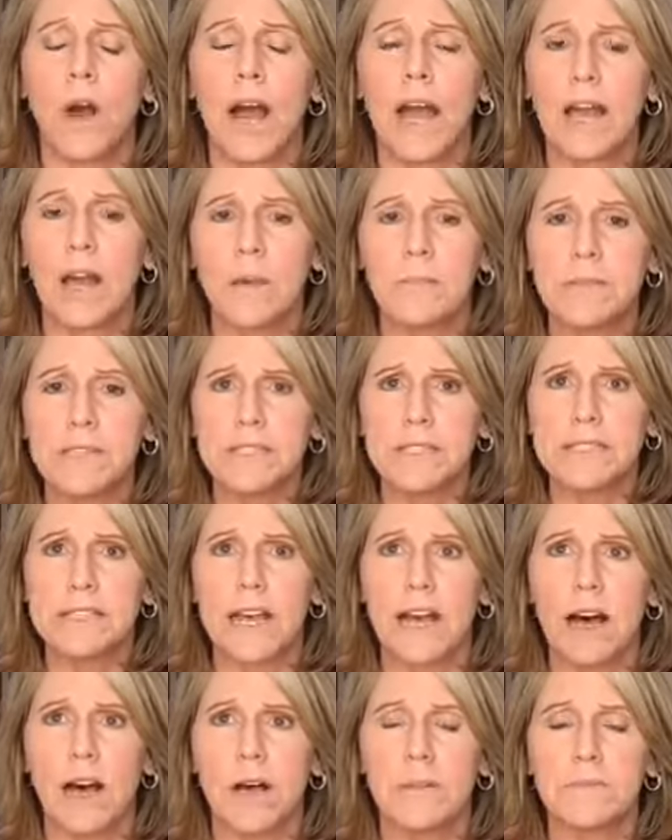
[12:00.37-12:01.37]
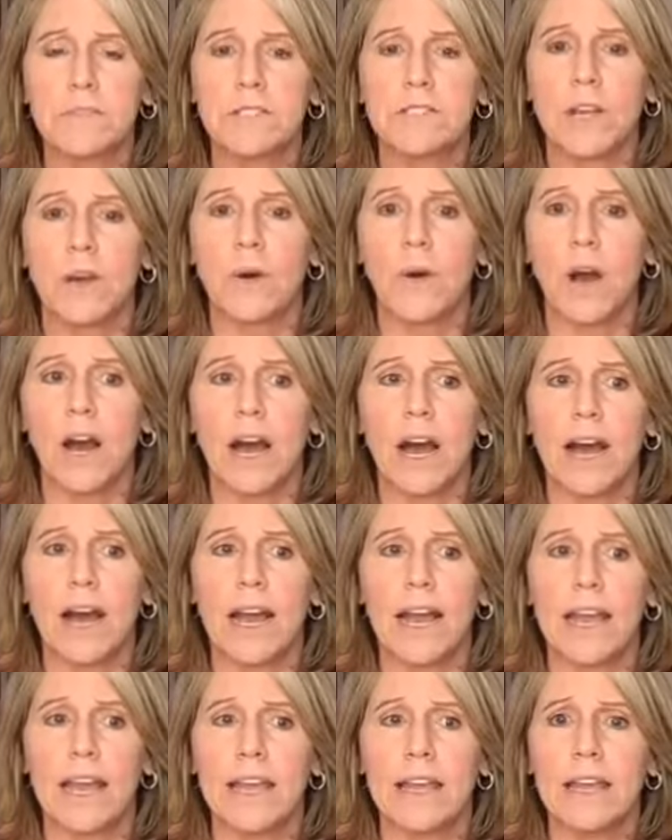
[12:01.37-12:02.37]
I hope this has helped. So
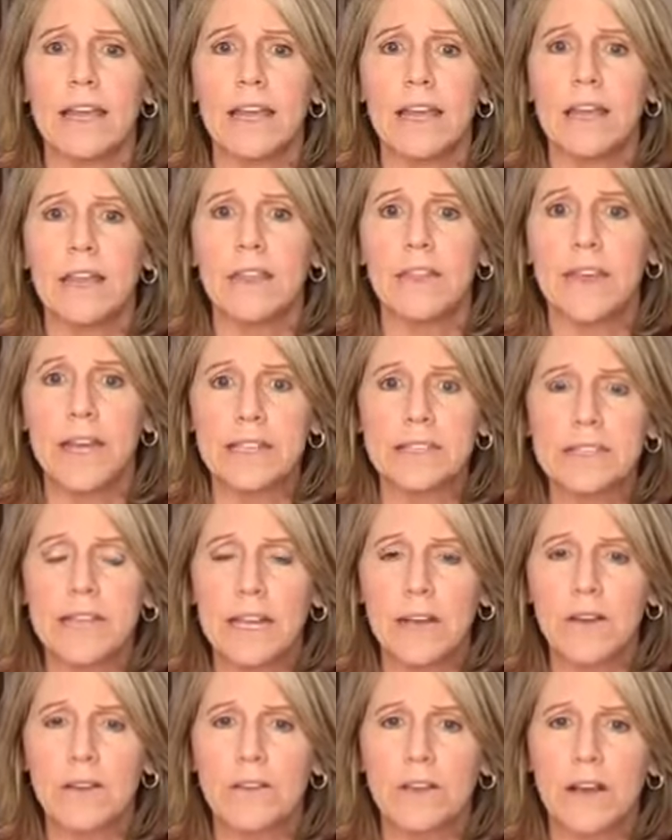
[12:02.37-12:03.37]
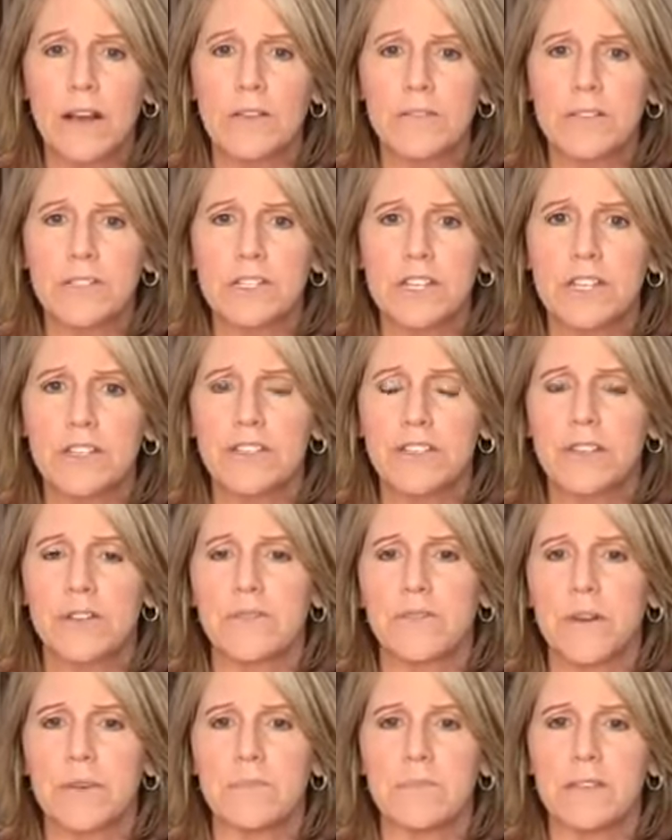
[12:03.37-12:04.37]
I then carry the
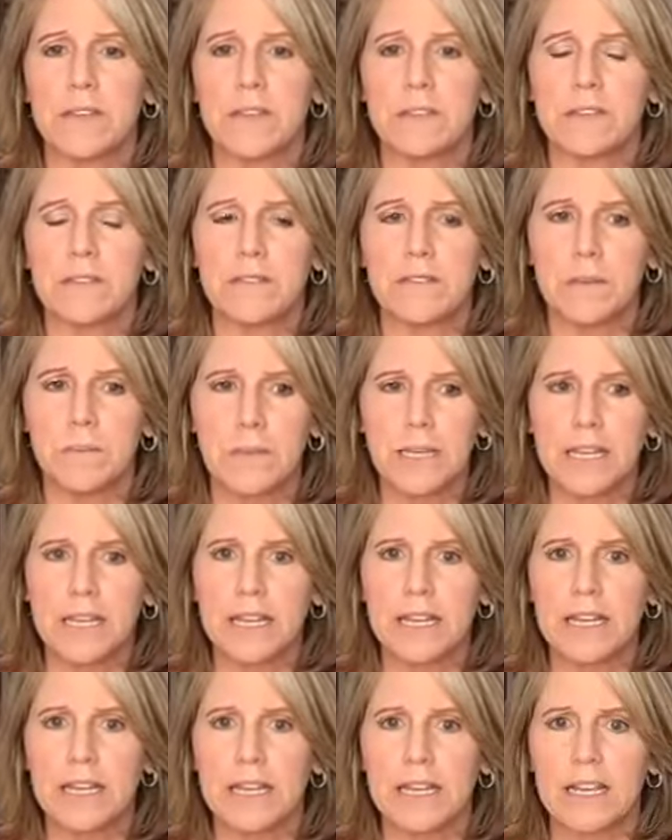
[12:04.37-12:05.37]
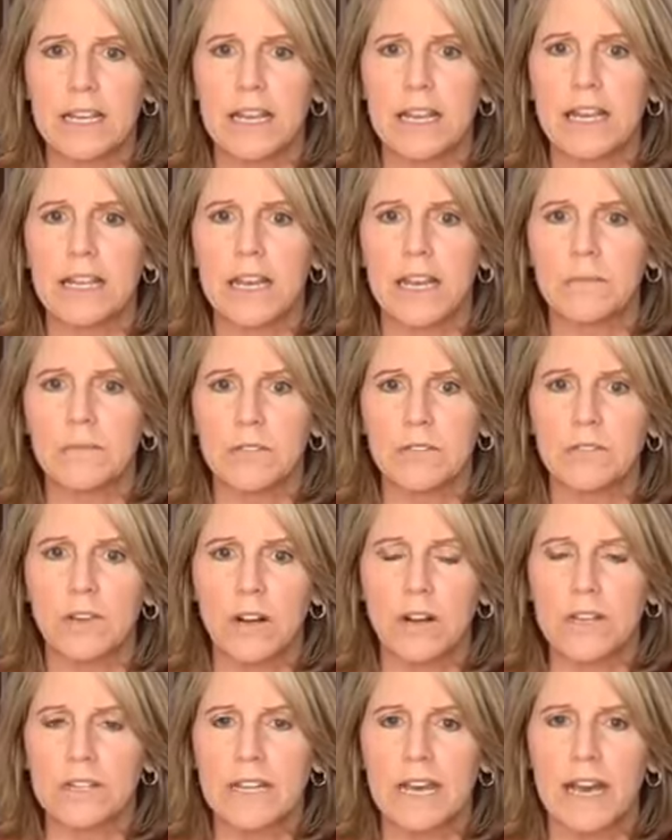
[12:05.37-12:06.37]
conversation from the beginning, and I'm
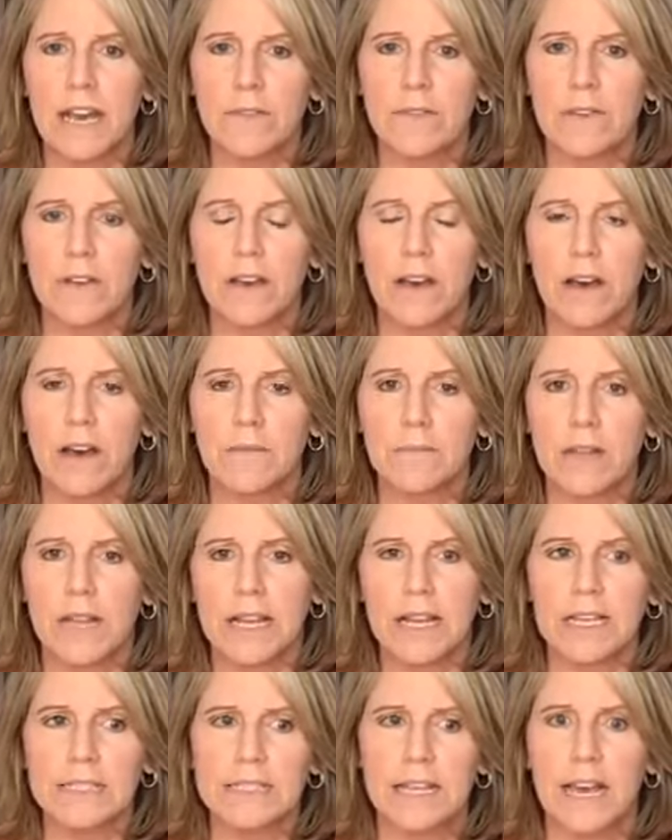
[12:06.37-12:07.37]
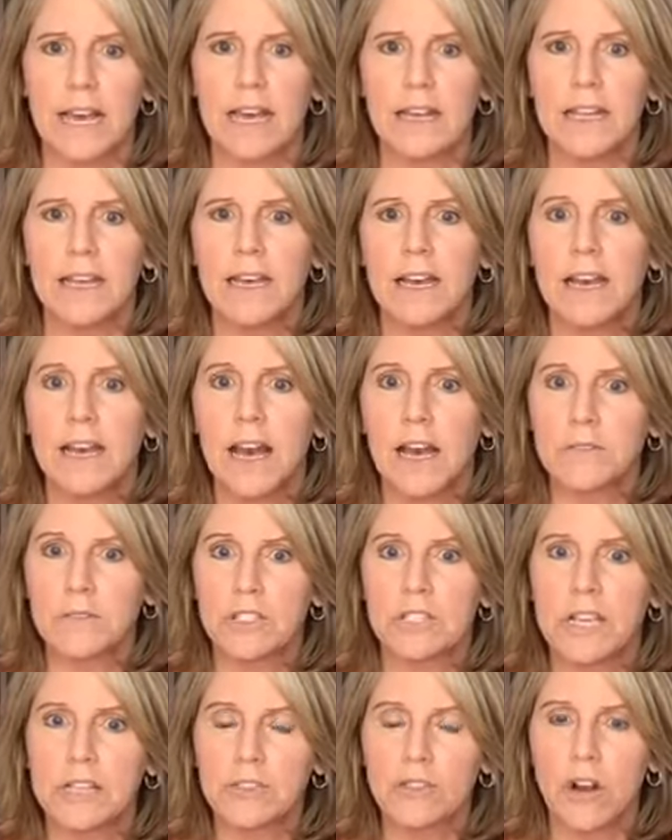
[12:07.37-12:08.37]
starting to have, like I said, I'm
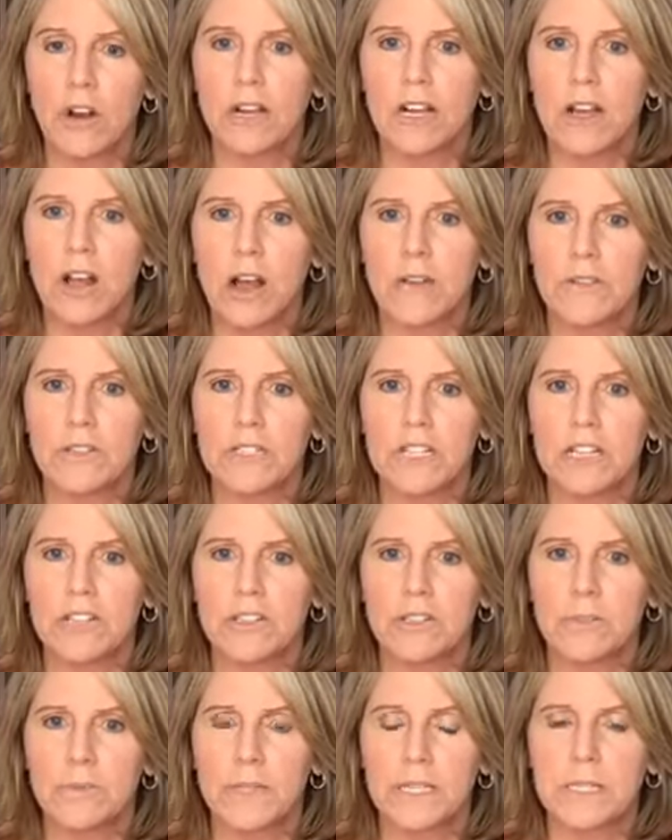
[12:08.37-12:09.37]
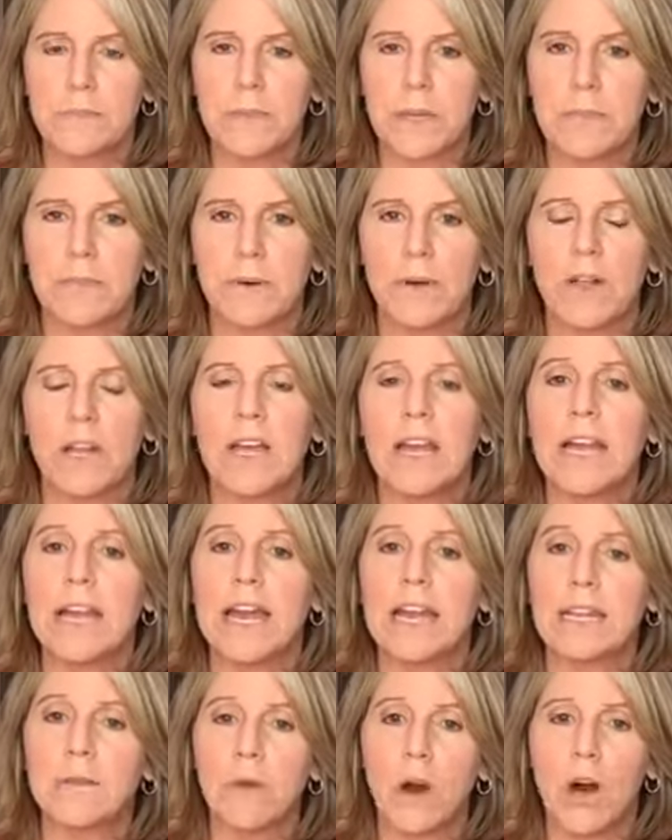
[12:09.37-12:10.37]
just starting conversations with these people.
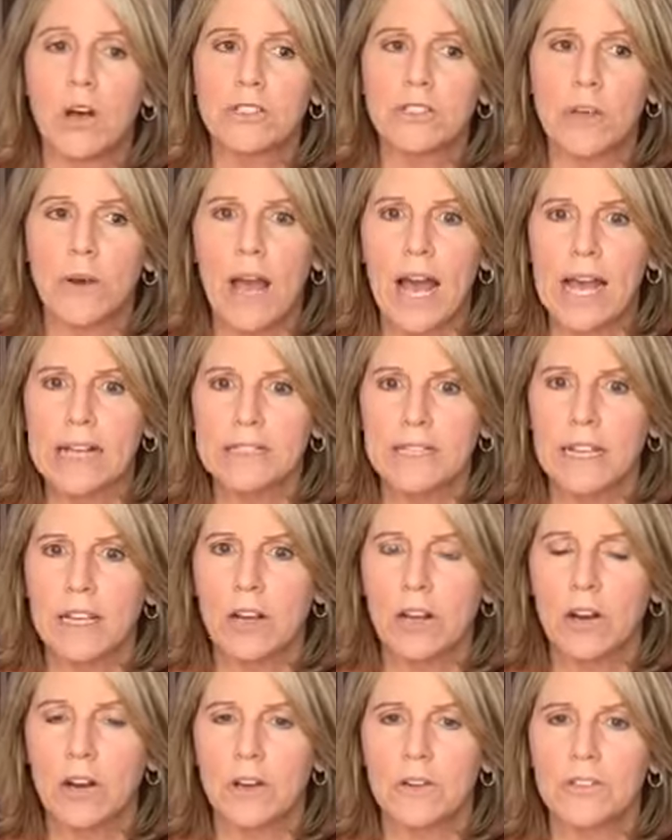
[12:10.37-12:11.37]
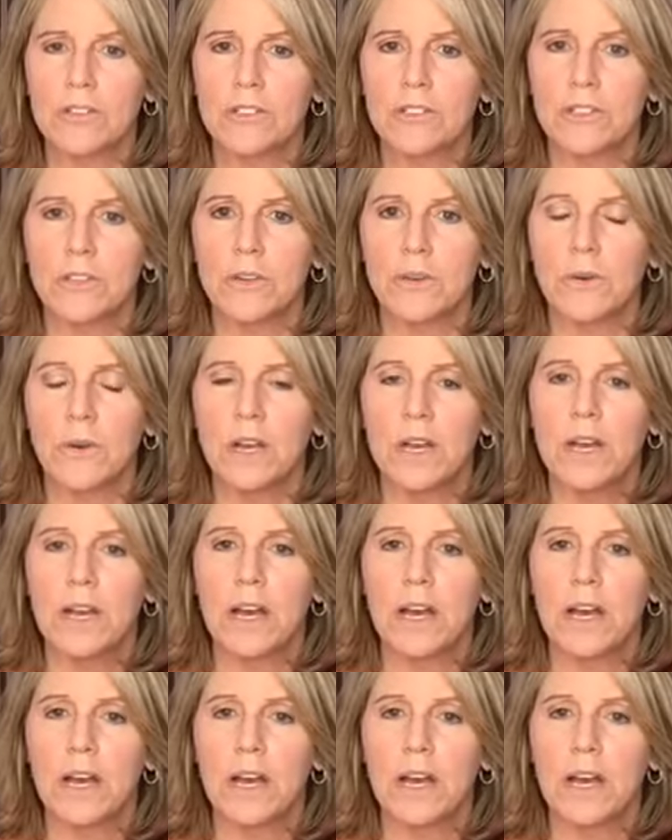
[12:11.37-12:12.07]
And I'm also asking her to